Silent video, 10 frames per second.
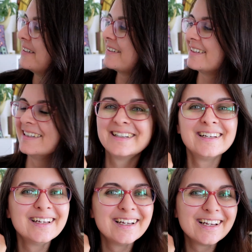
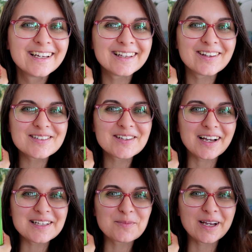it also
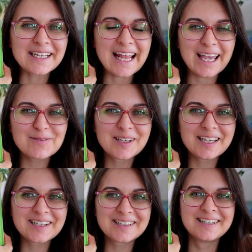has my name
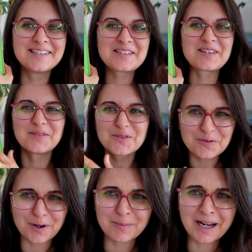here
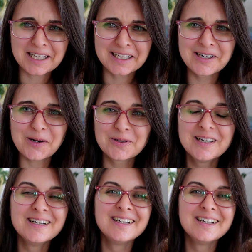for my ego.